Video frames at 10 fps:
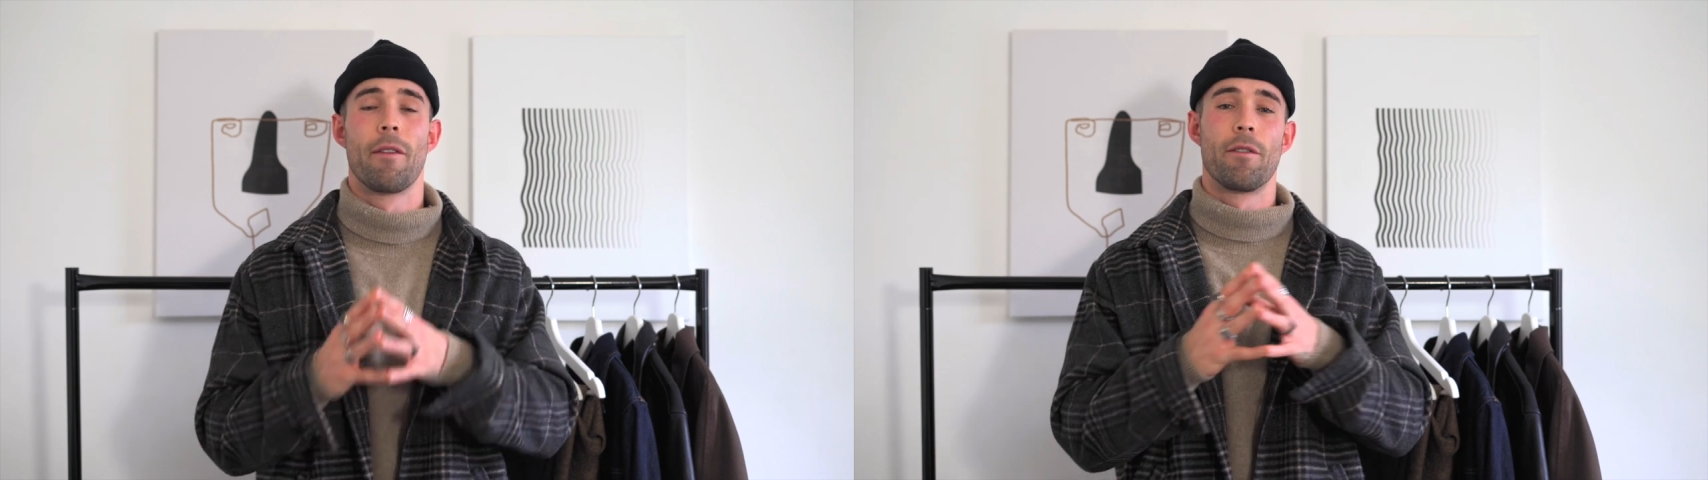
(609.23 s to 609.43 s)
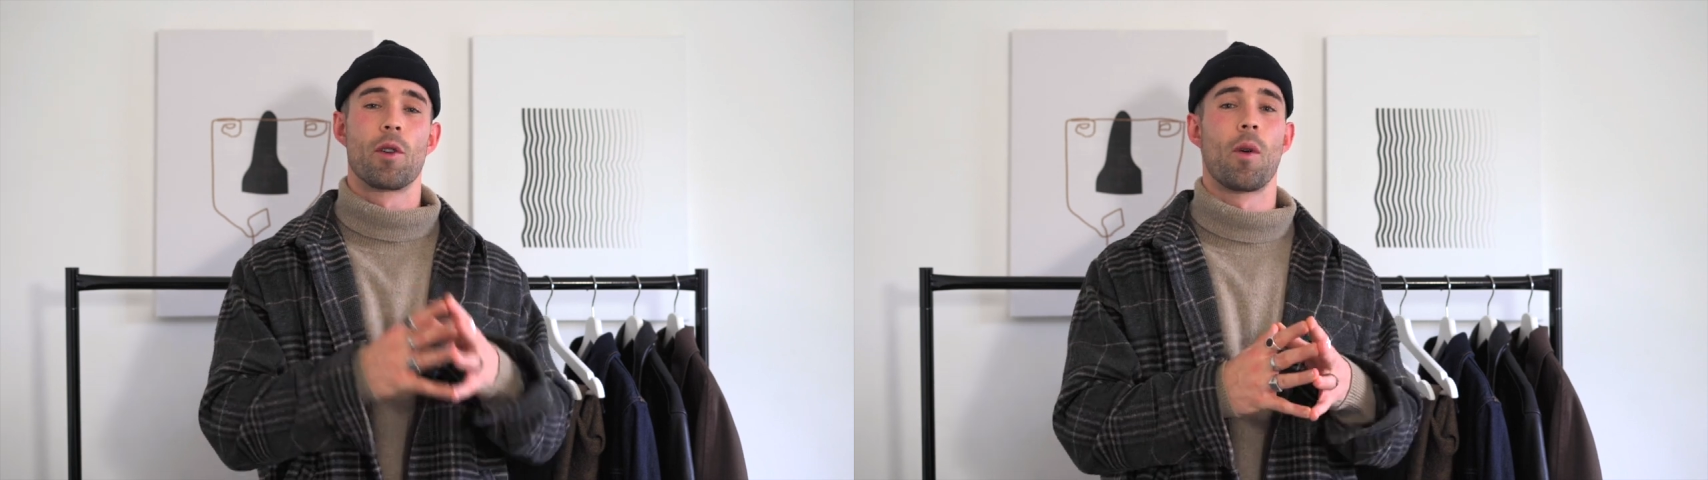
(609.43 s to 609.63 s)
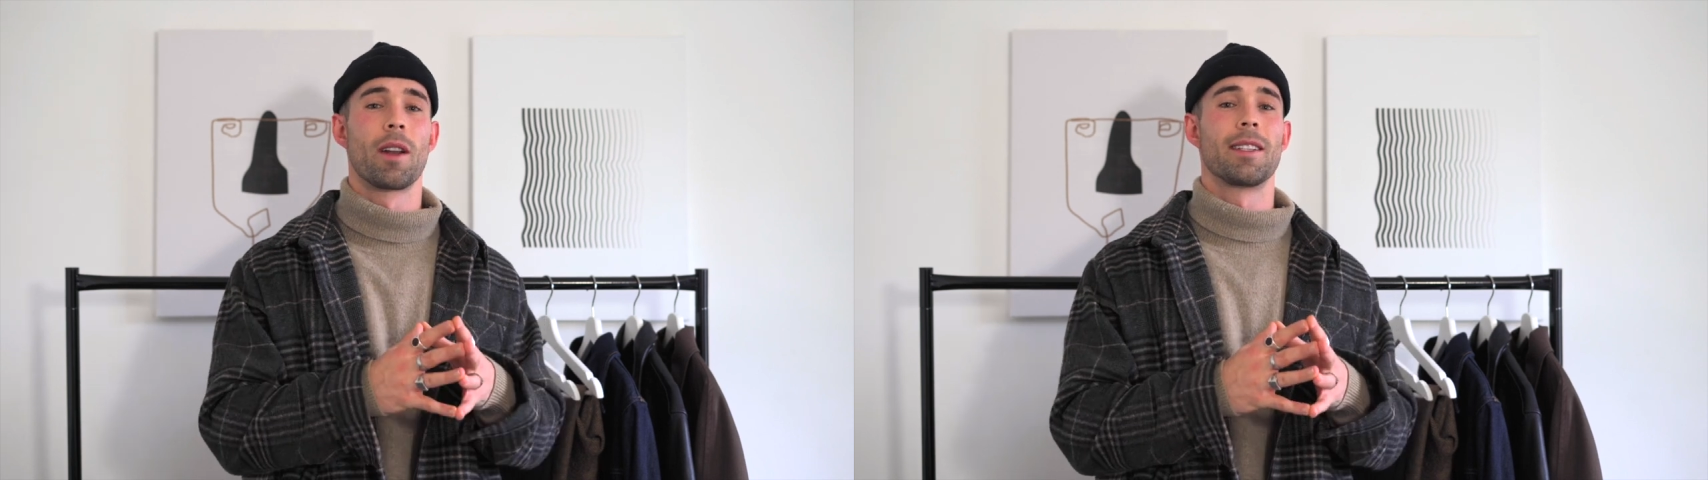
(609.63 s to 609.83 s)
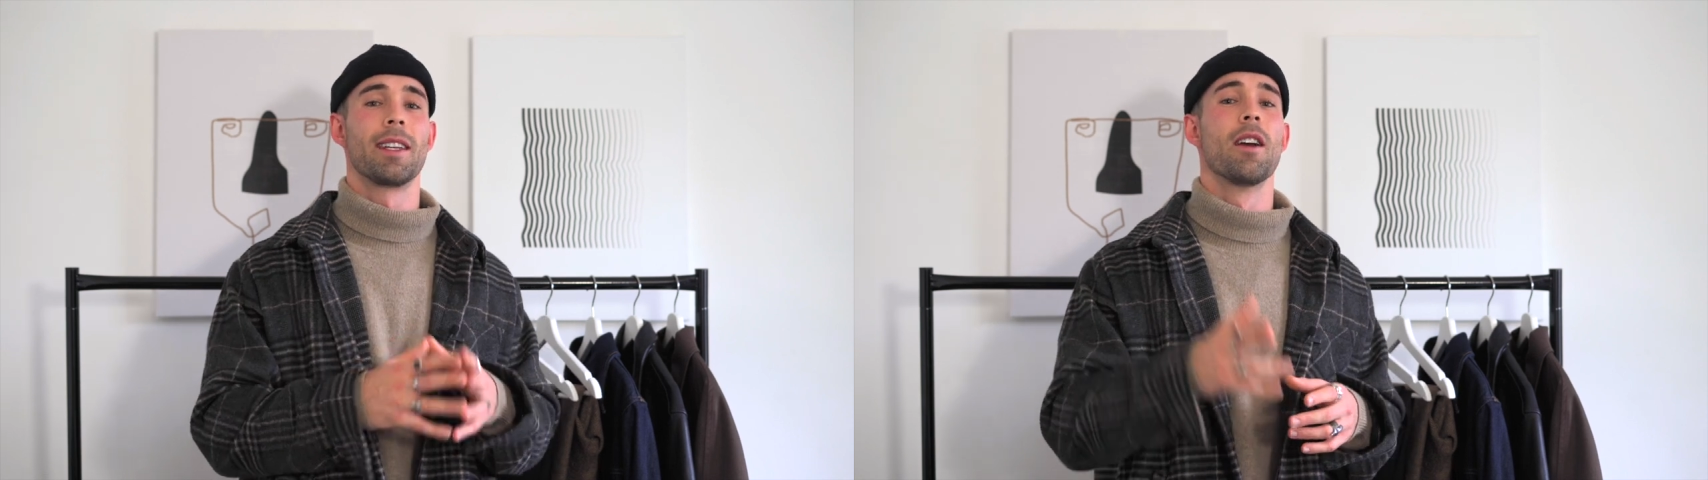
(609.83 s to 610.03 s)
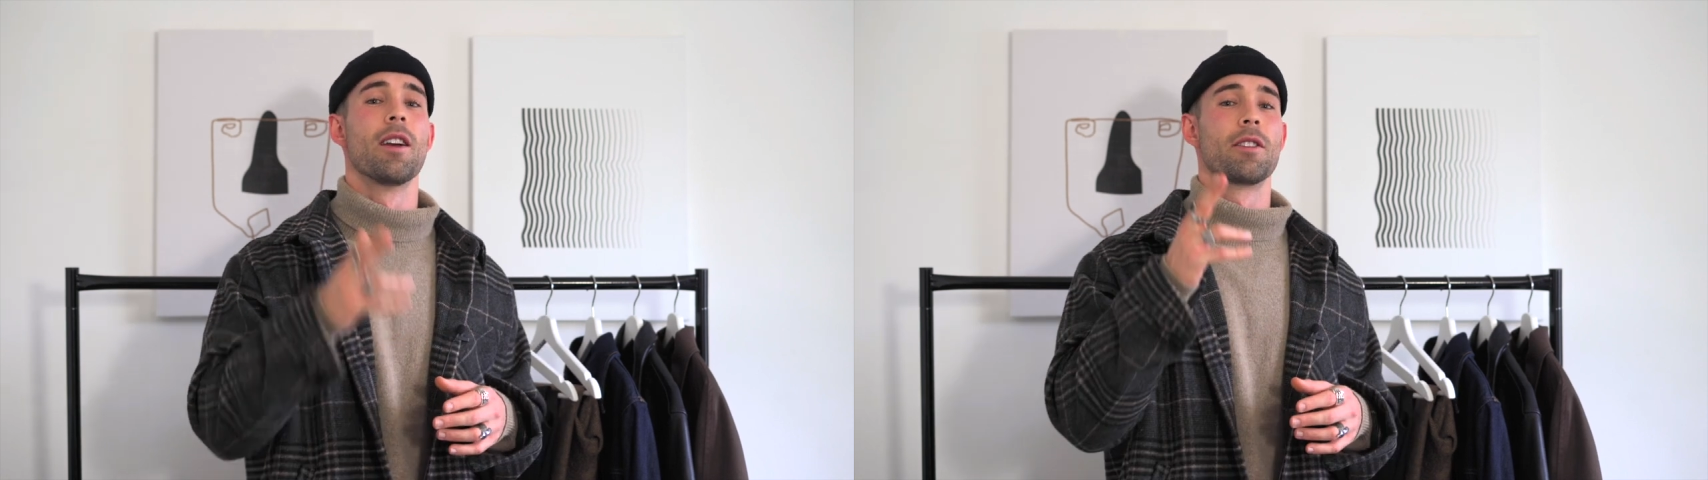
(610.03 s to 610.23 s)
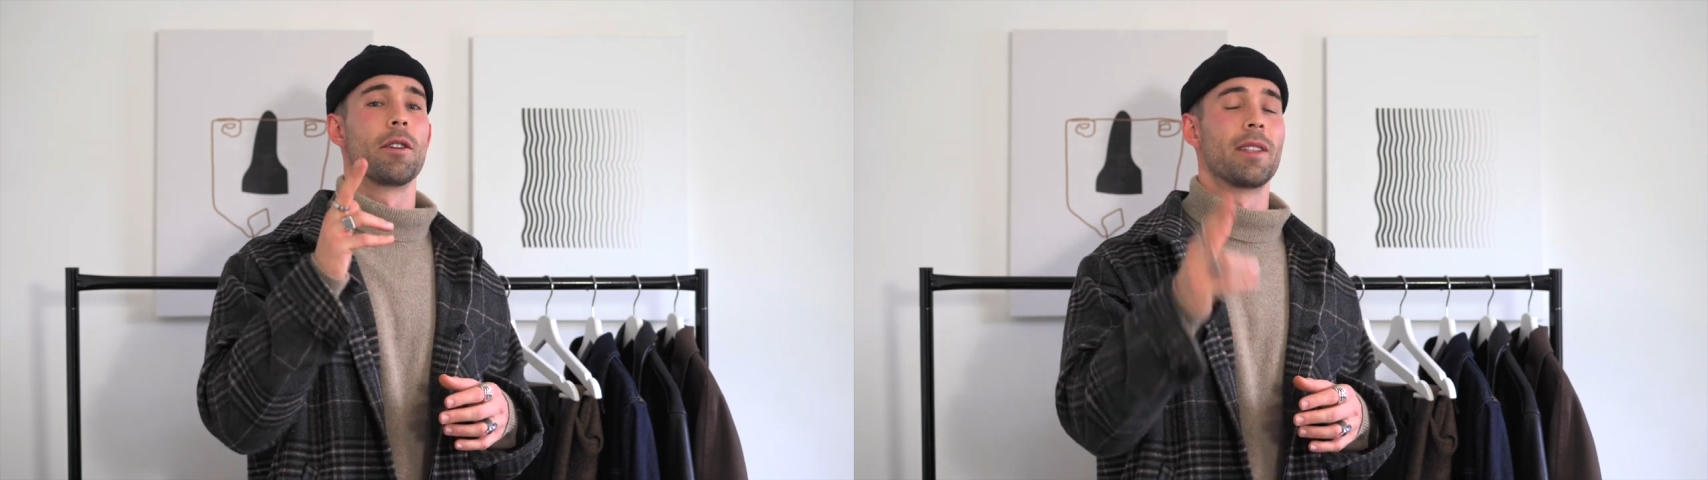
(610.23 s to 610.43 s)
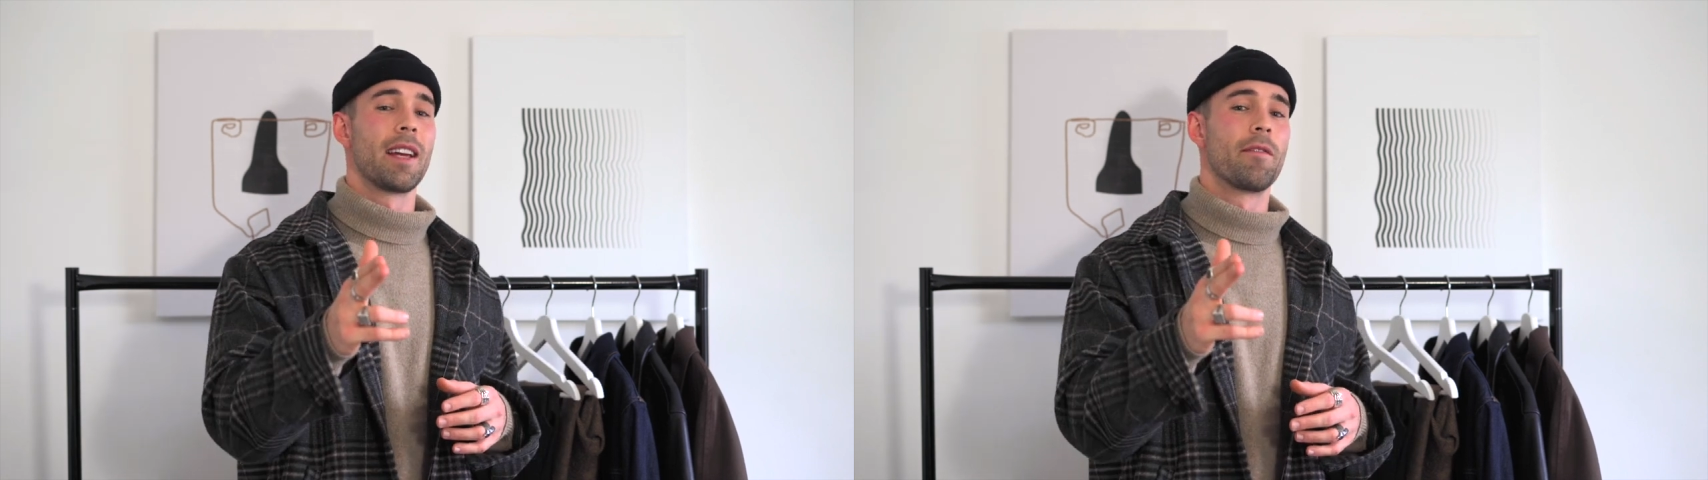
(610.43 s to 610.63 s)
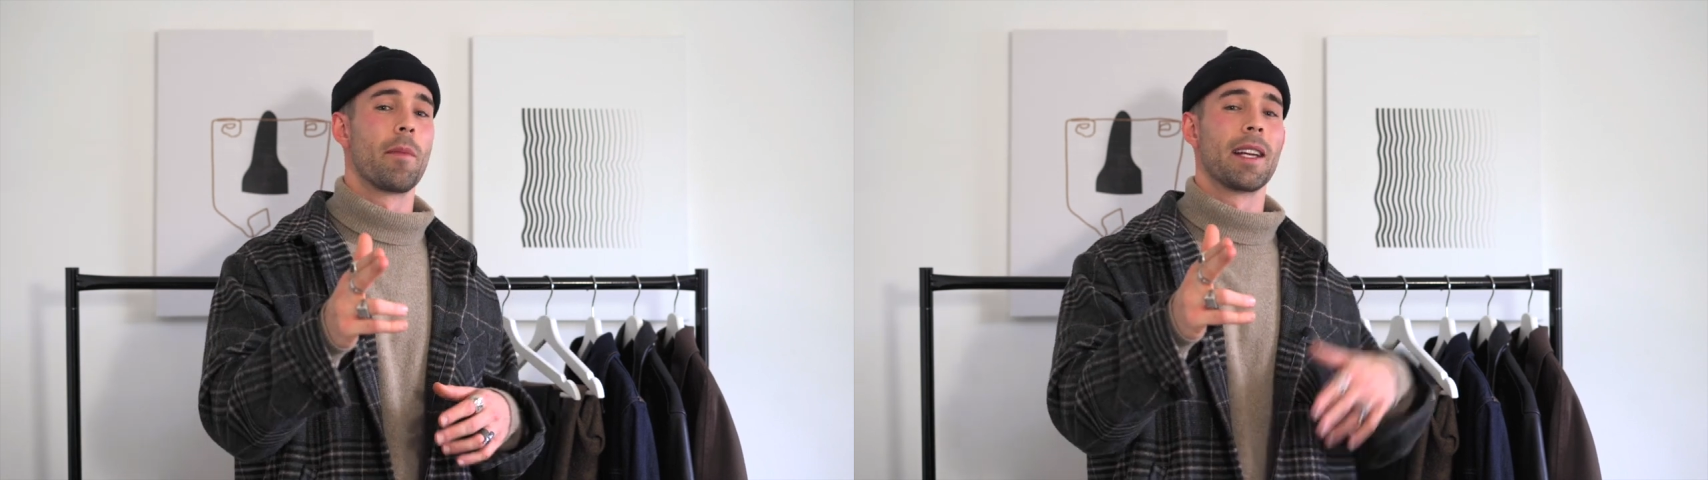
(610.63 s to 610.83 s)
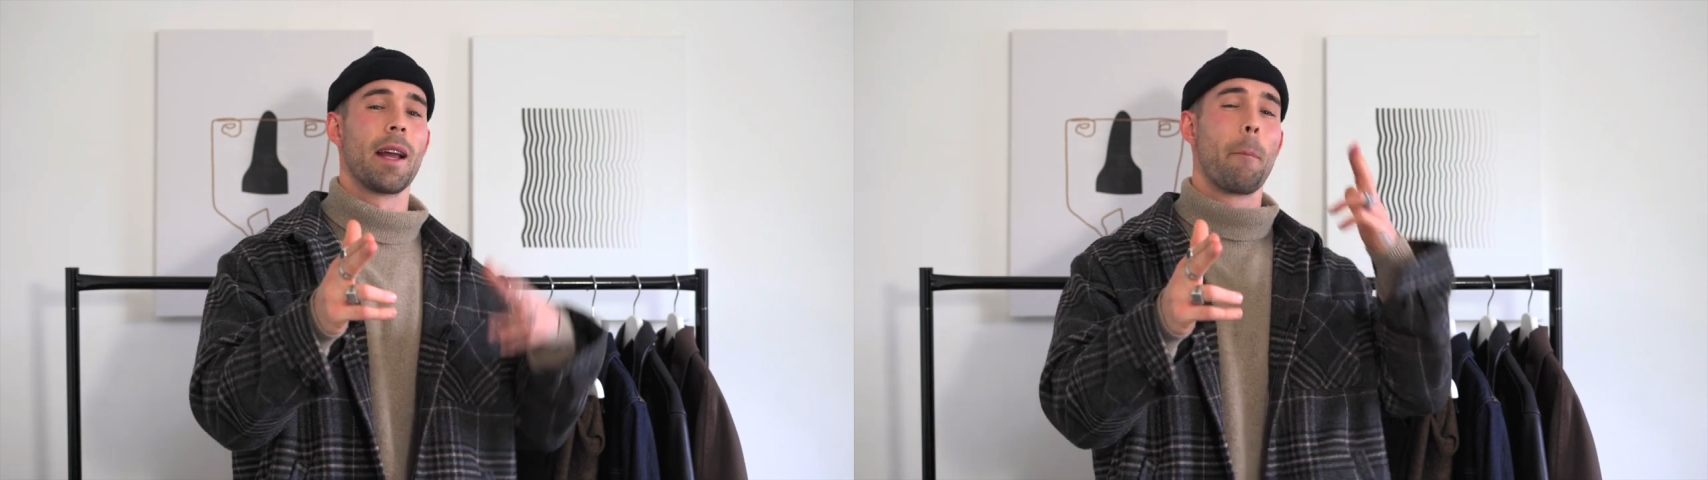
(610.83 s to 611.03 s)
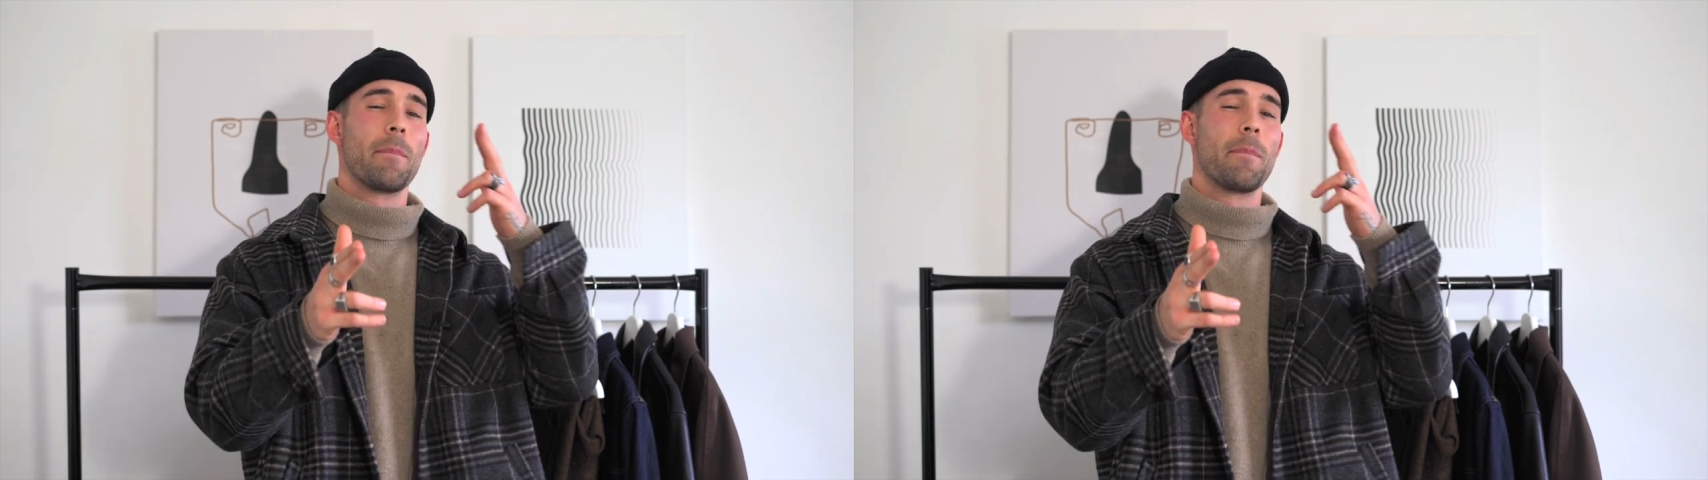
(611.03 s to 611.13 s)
for quality so you save money